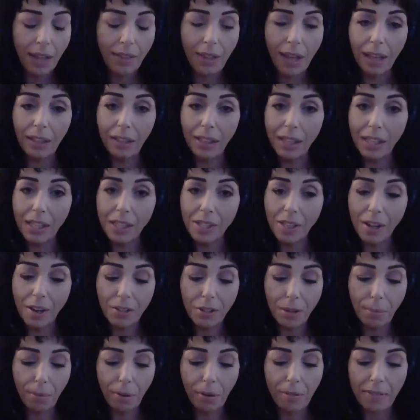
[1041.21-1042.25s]
That link is
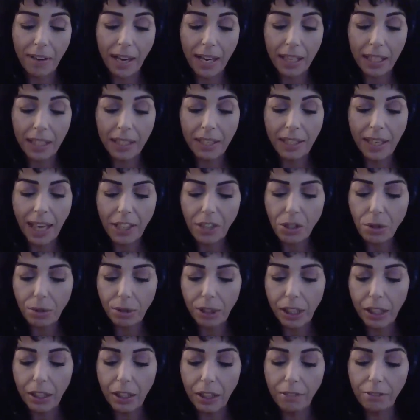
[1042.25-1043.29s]
also provided. And that's
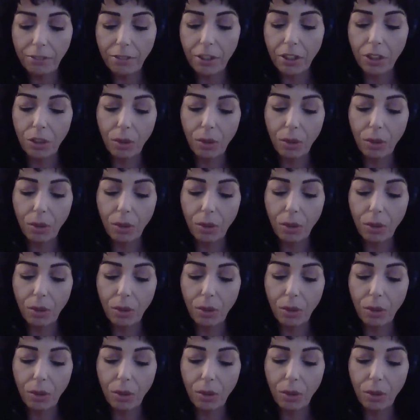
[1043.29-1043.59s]
really good for